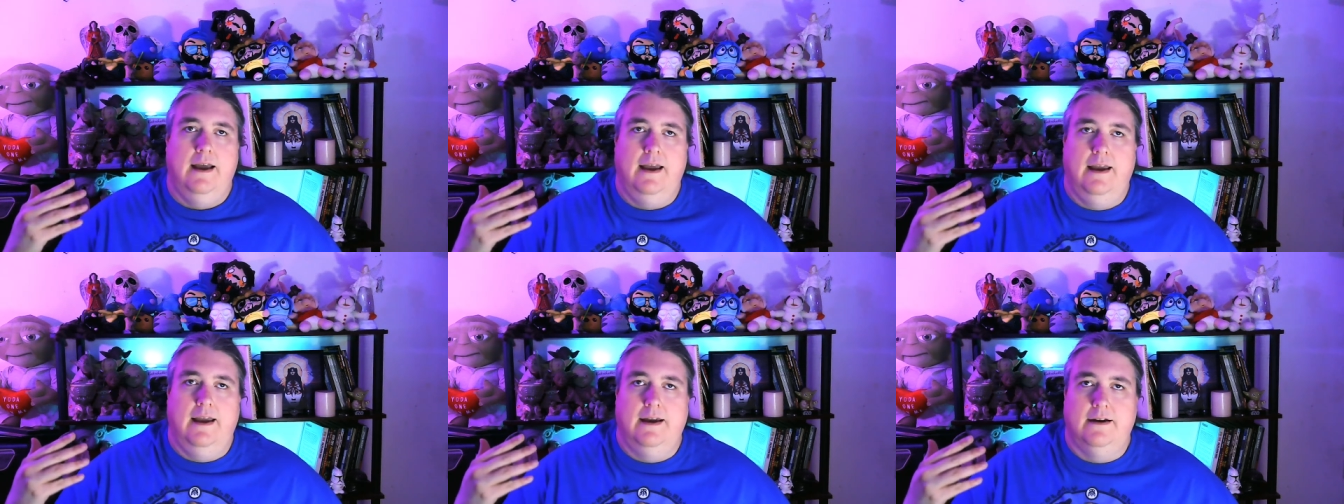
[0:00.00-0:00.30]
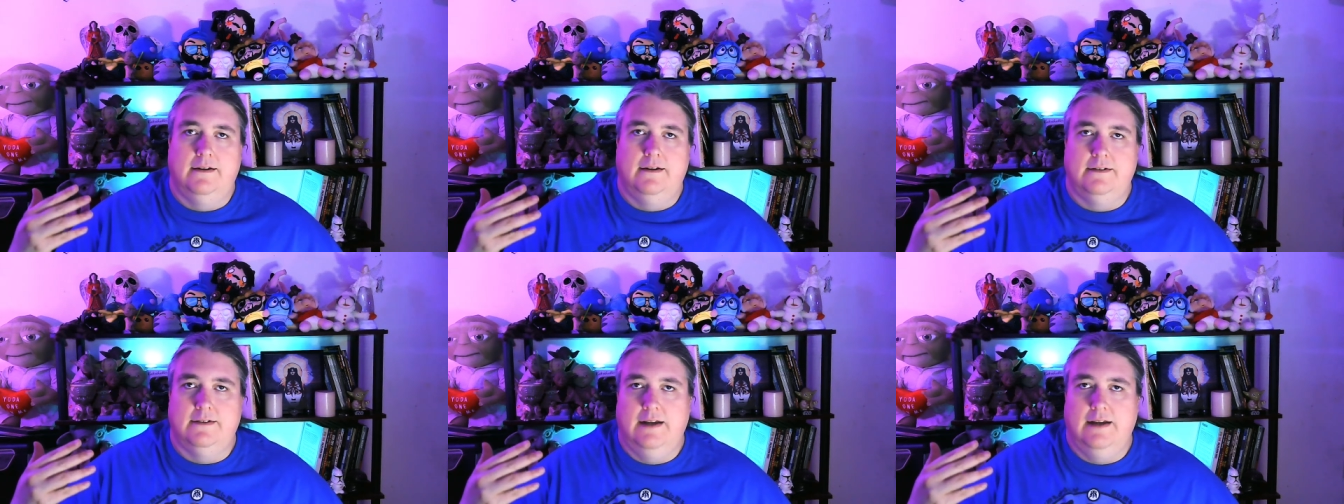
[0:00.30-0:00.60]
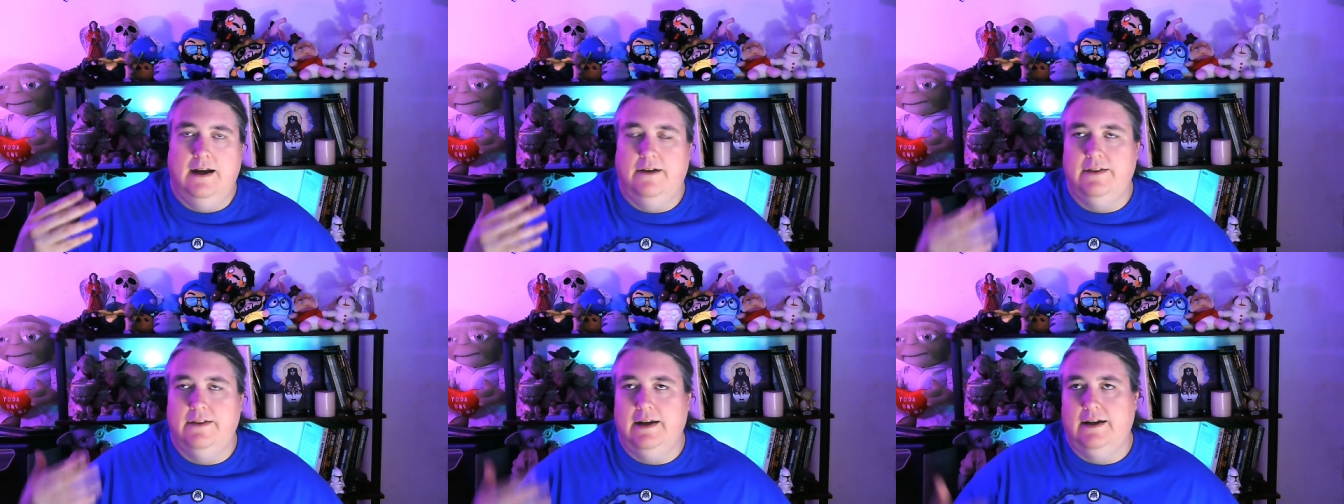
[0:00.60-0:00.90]
and
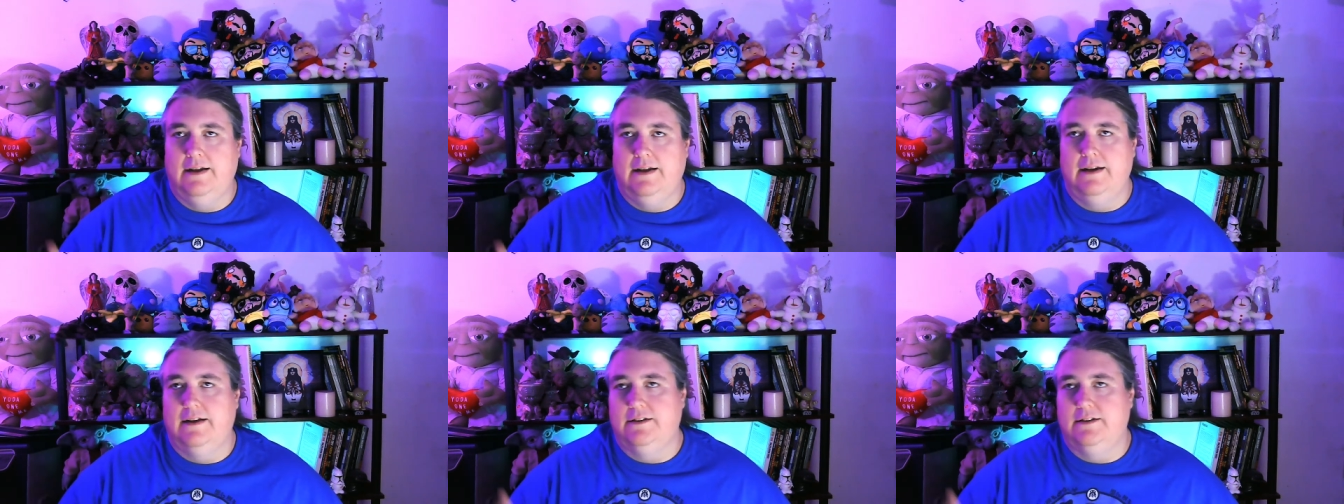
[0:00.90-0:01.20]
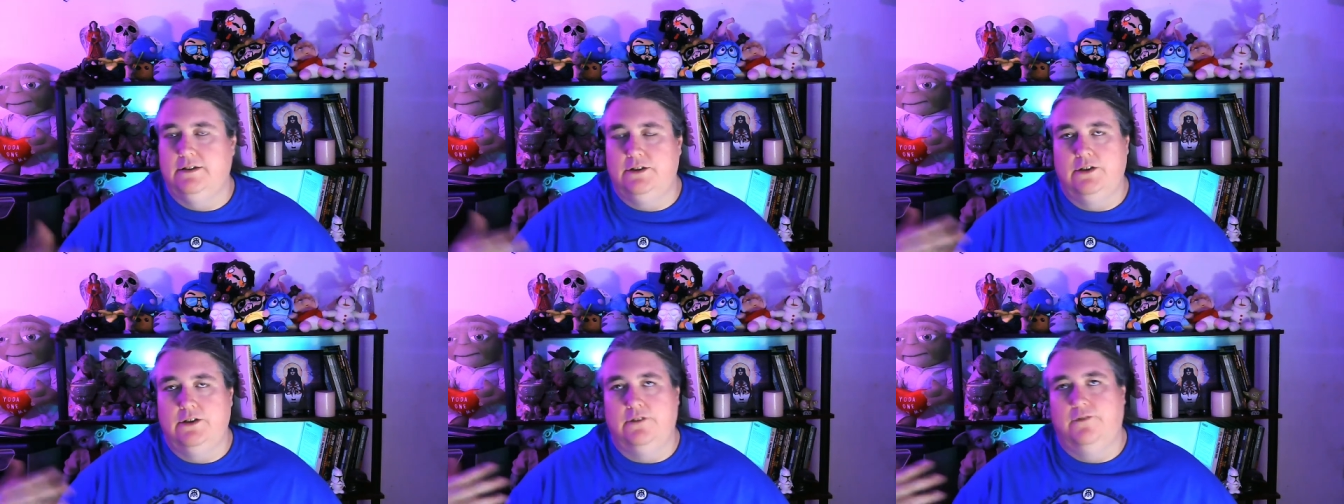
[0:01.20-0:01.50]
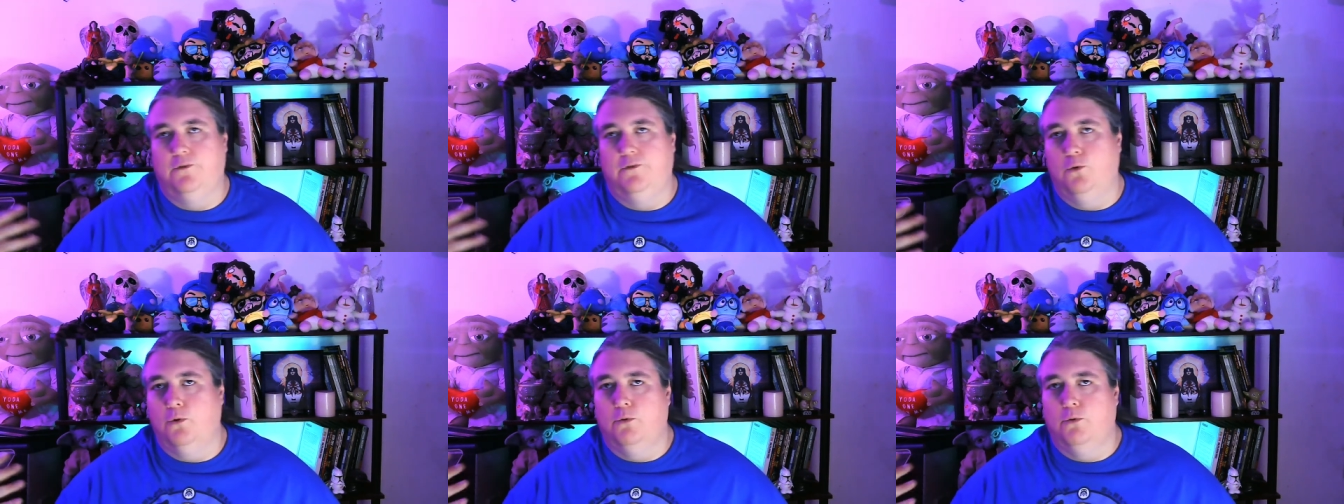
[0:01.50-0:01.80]
how that connects to the
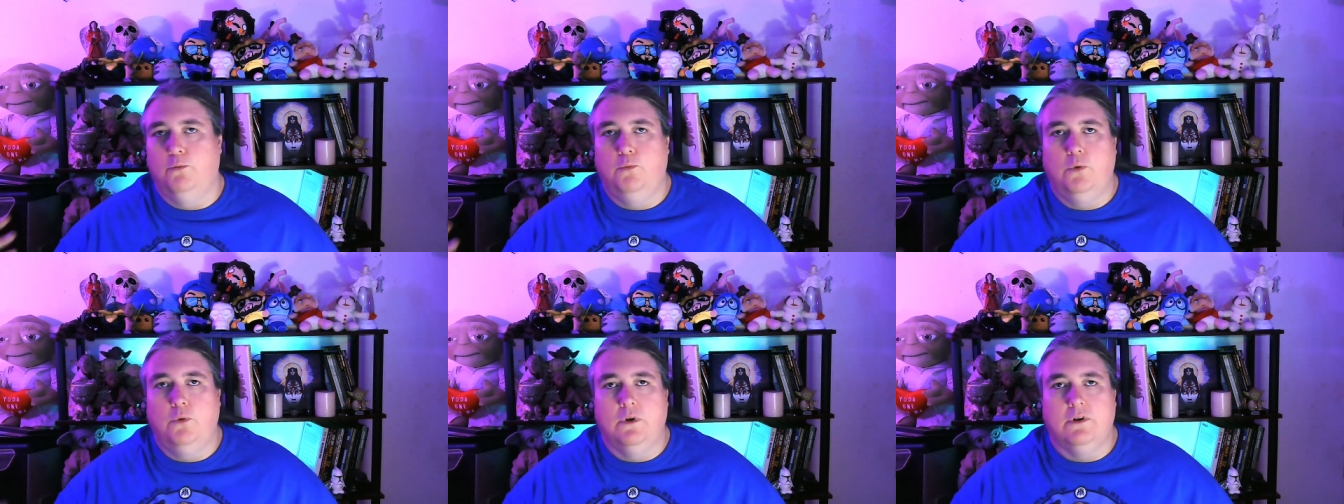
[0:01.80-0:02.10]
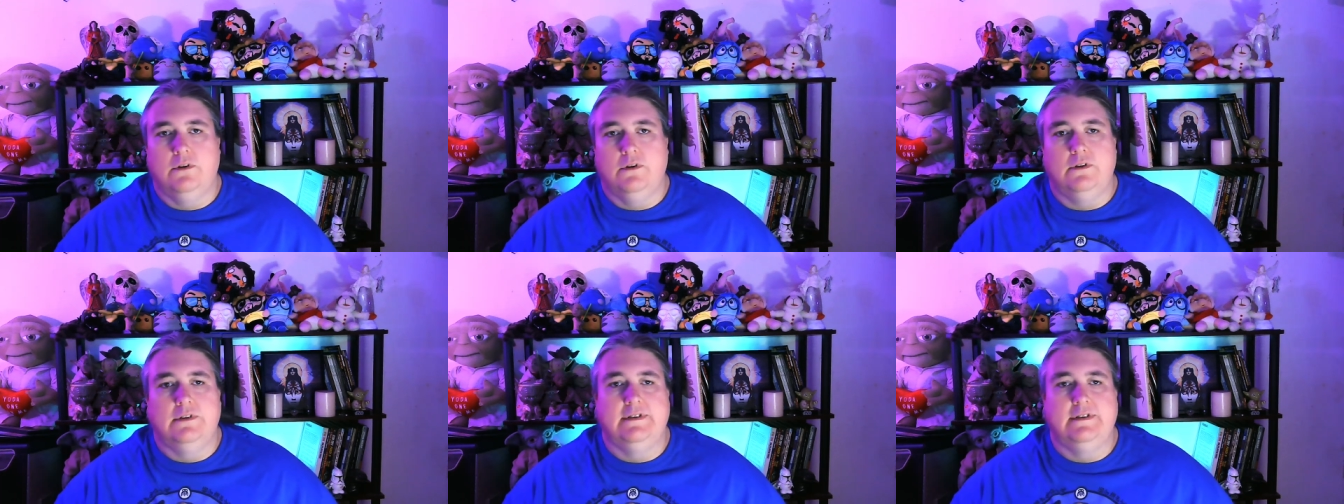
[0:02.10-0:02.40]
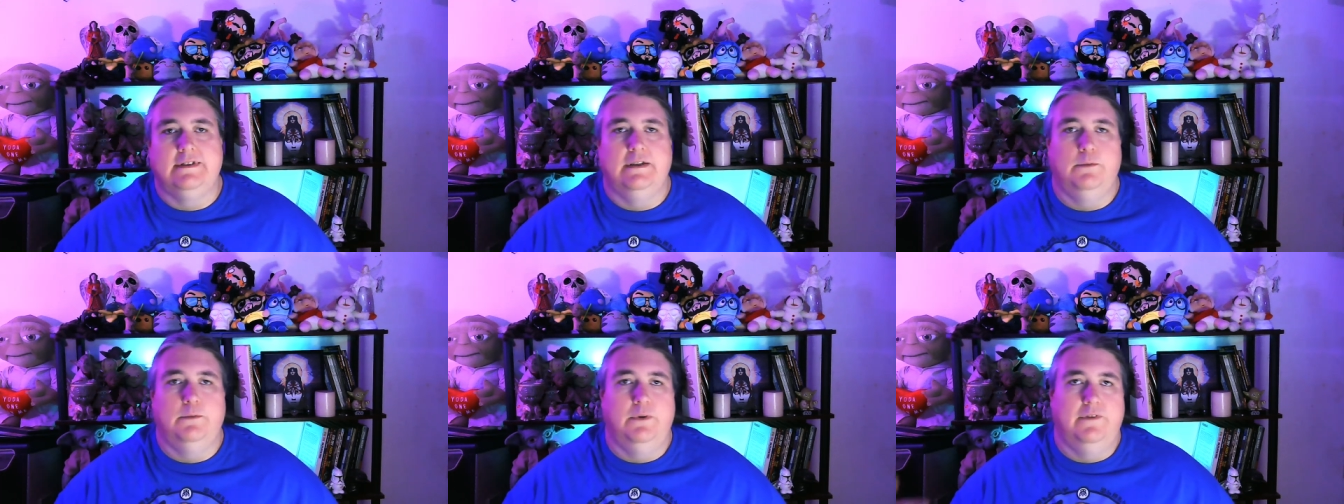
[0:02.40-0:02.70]
four
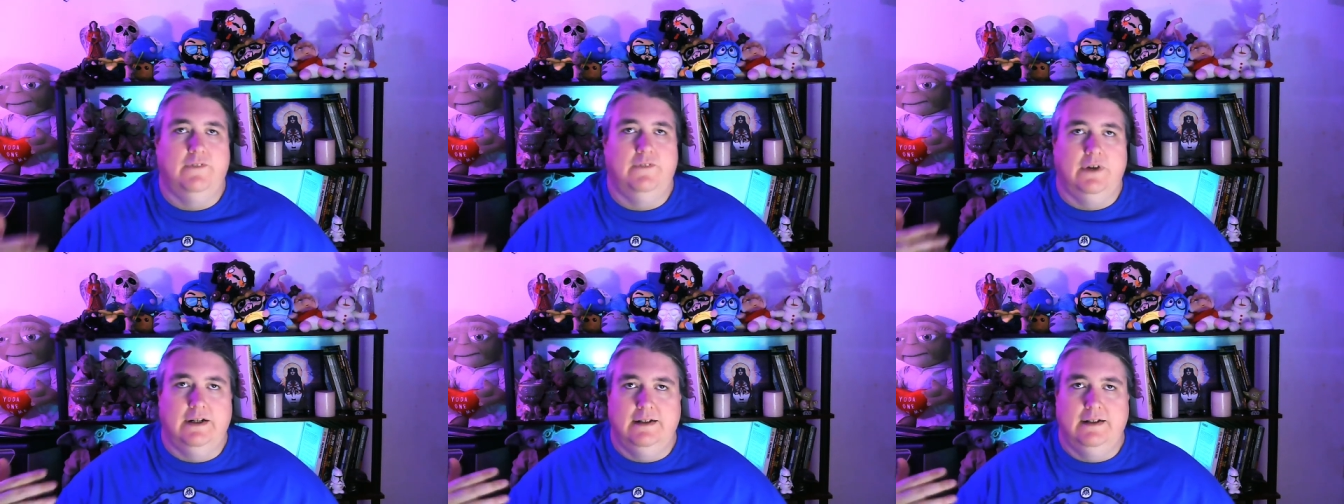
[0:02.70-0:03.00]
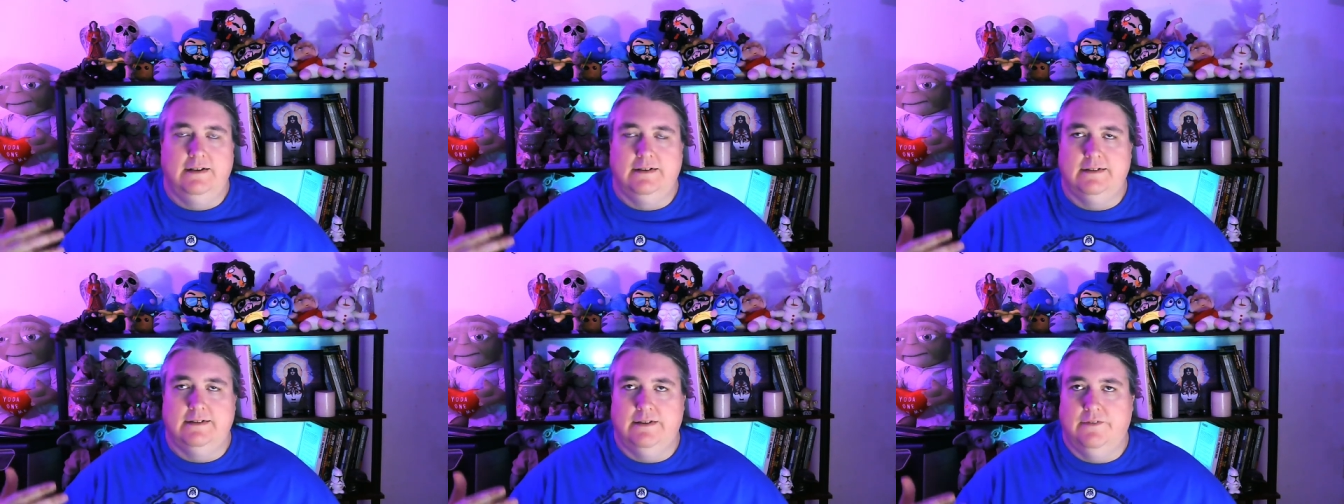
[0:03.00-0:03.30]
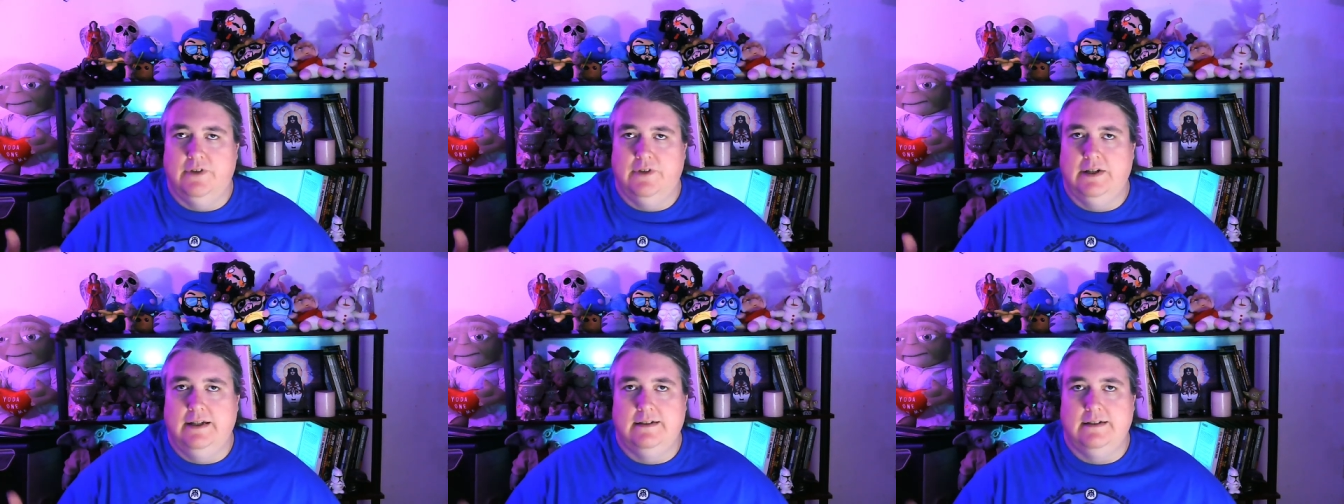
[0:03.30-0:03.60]
worlds that we find in the
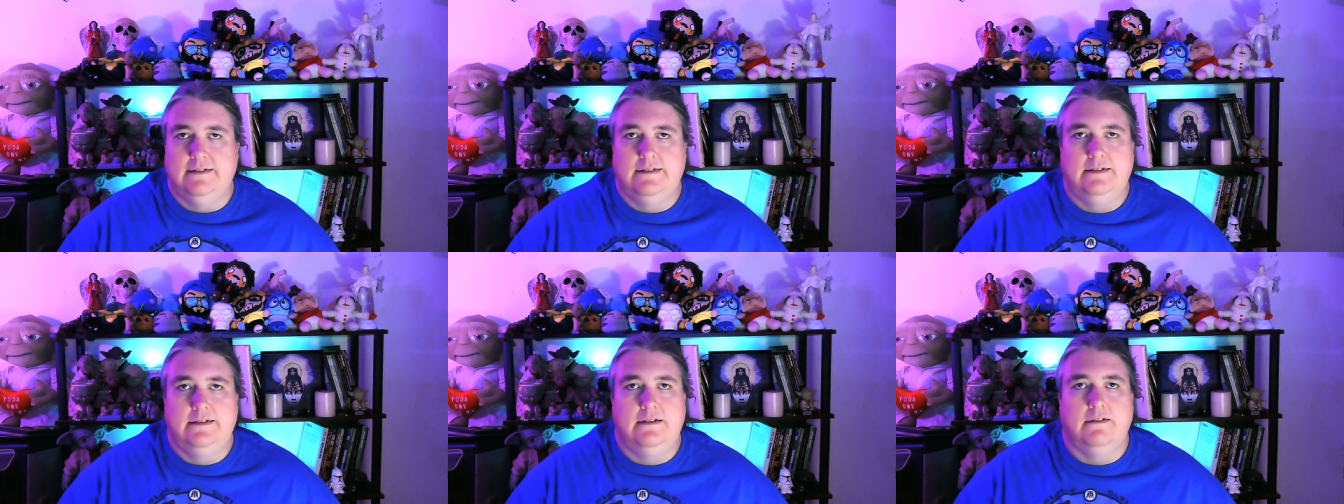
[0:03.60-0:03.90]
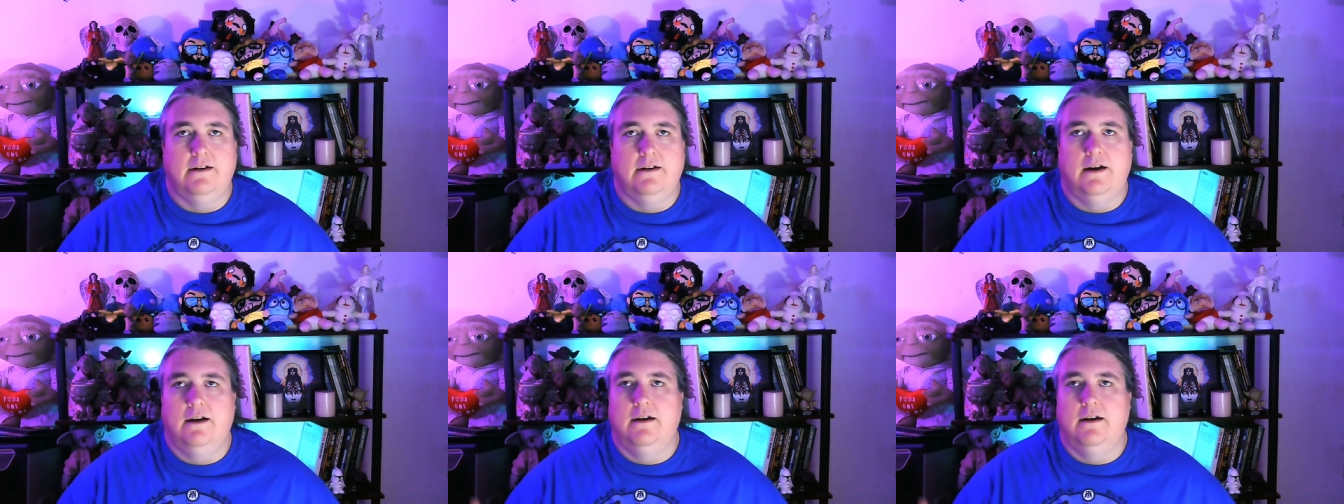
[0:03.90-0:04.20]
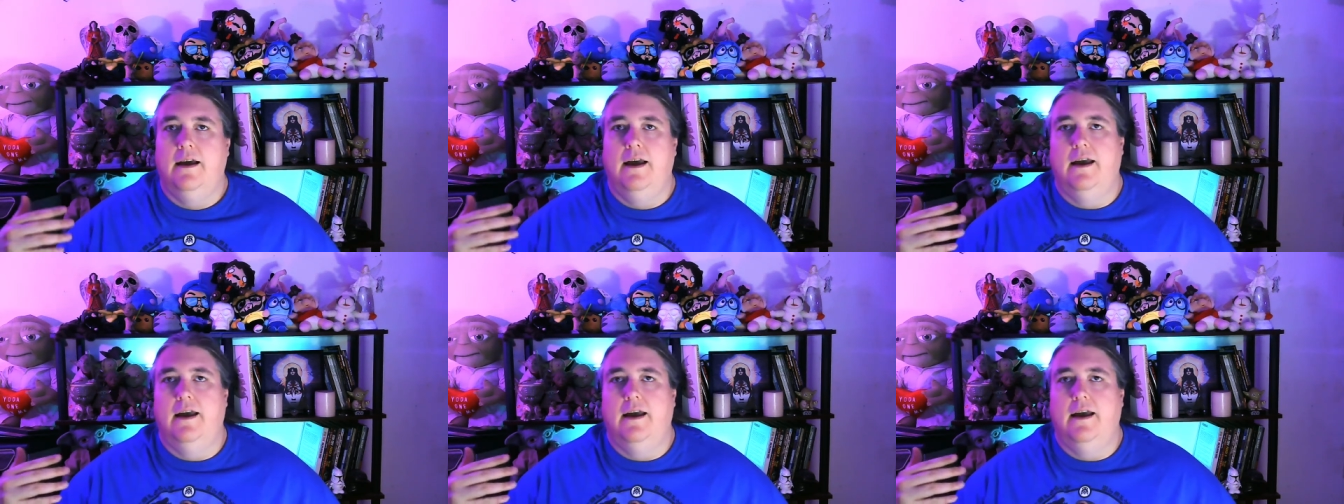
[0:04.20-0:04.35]
Sefer Yetzirah